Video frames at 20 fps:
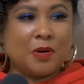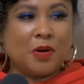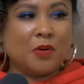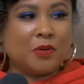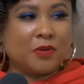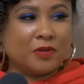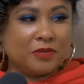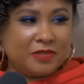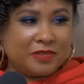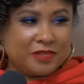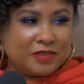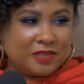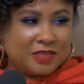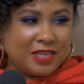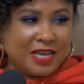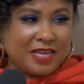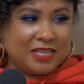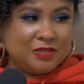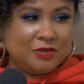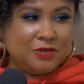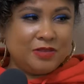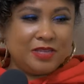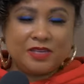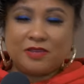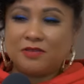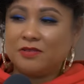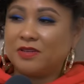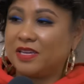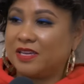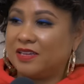Both. Like, do you
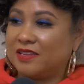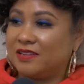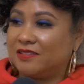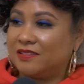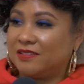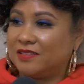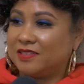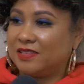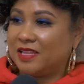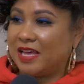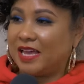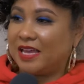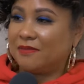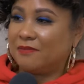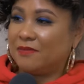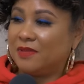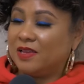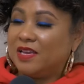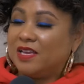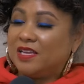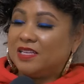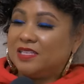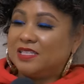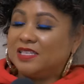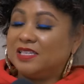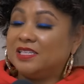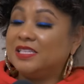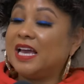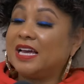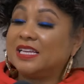think you can like?
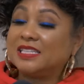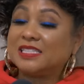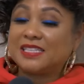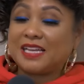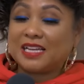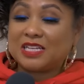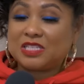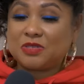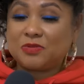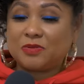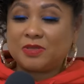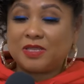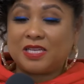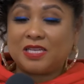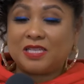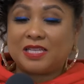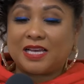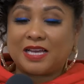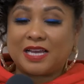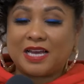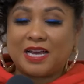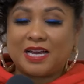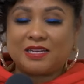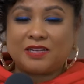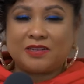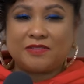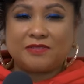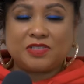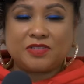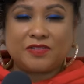Yes, sexually, like
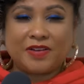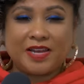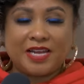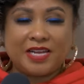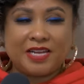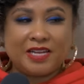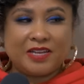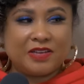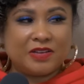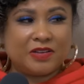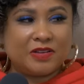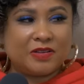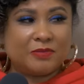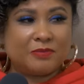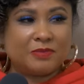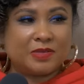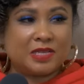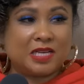kind of train him.